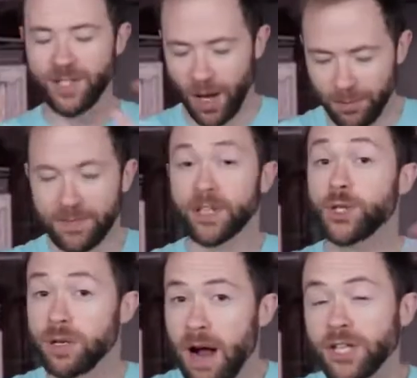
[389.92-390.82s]
So,
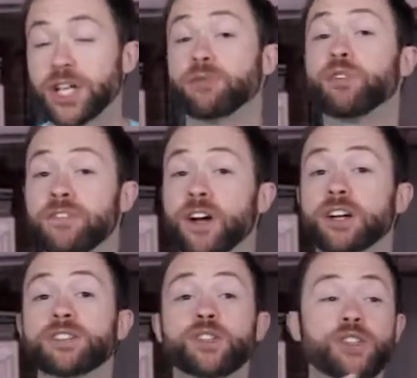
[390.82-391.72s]
sriracha
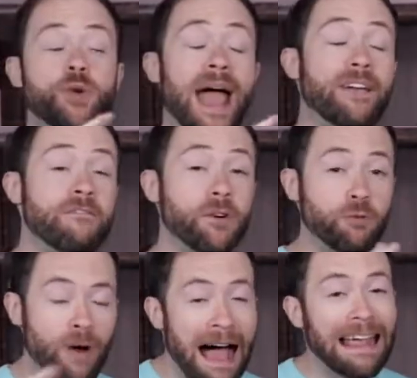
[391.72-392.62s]
refers to a
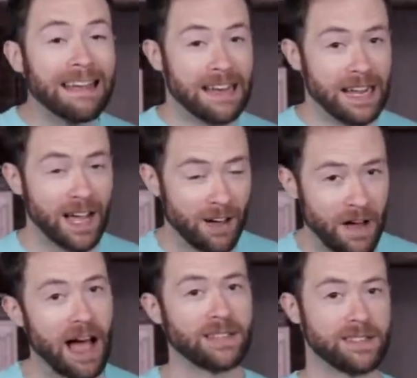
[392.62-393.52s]
variety
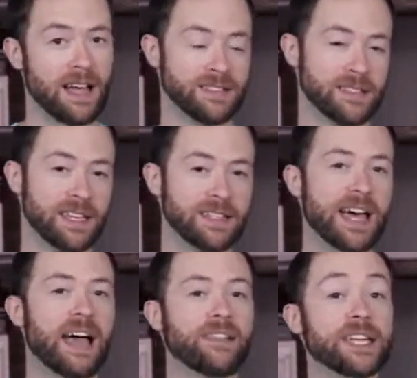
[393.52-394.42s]
of hot sauces in
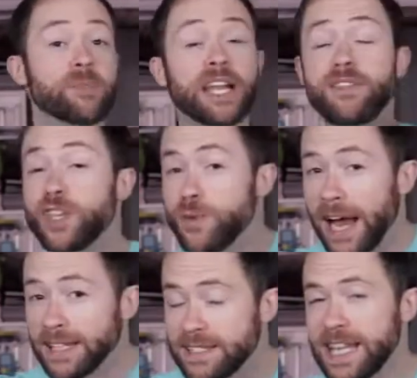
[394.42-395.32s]
Thailand, but in the
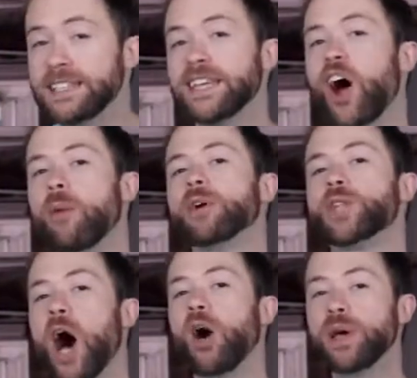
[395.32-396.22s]
United States, it
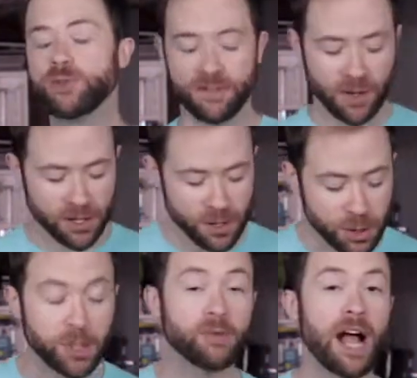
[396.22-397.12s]
almost always refers to
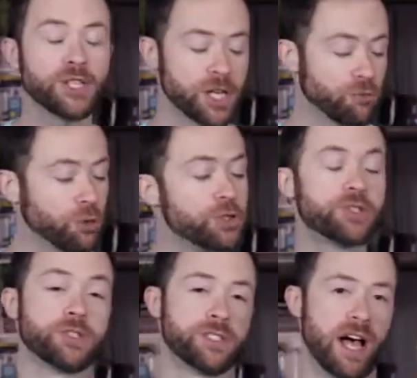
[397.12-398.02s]
sriracha
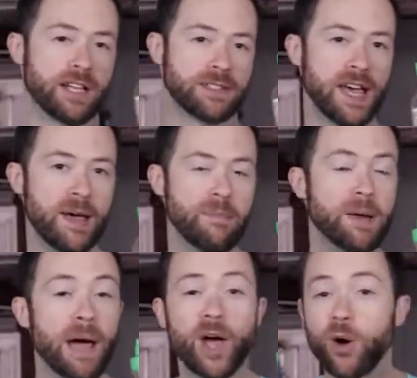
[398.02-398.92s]
rooster sauce,
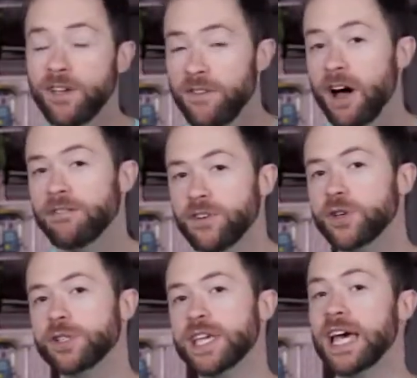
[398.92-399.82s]
made by Hoi Fong
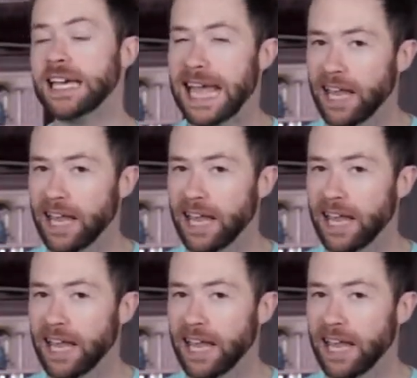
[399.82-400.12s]
Foods in